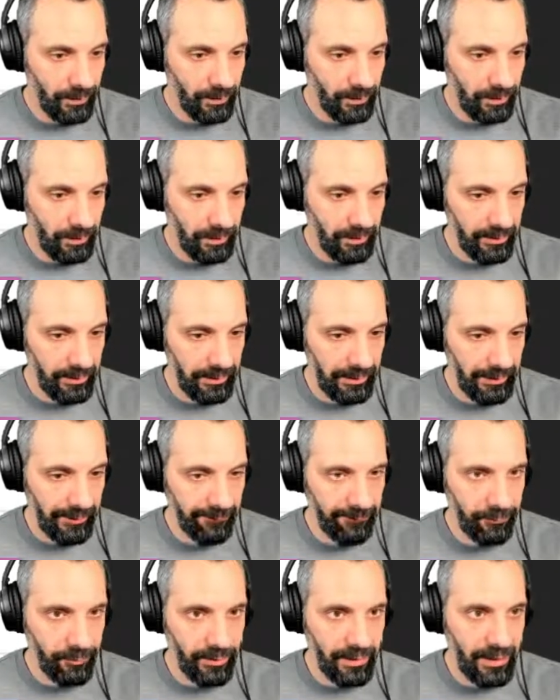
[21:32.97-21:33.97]
And the link
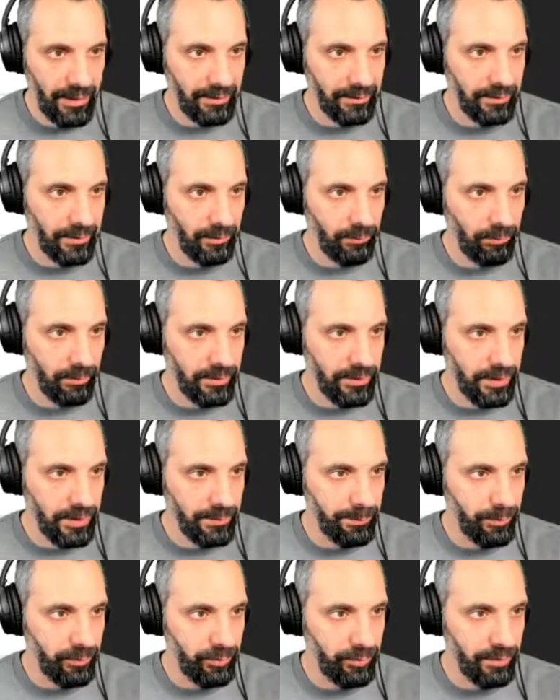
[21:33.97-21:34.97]
for that, I will
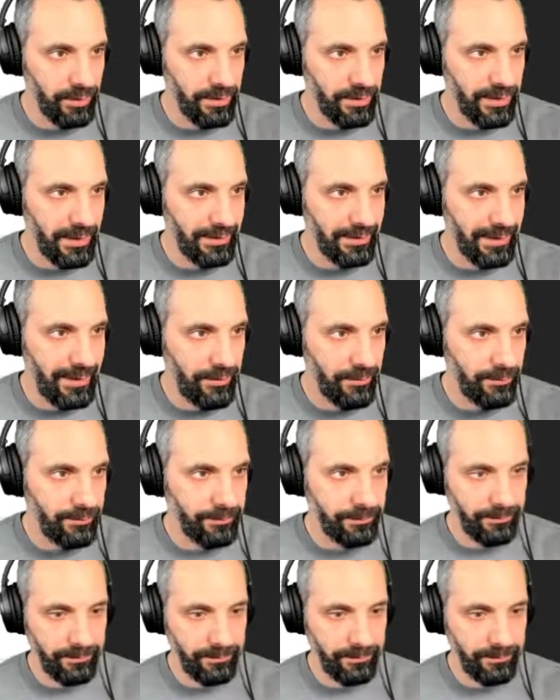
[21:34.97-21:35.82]
just put on the chat now.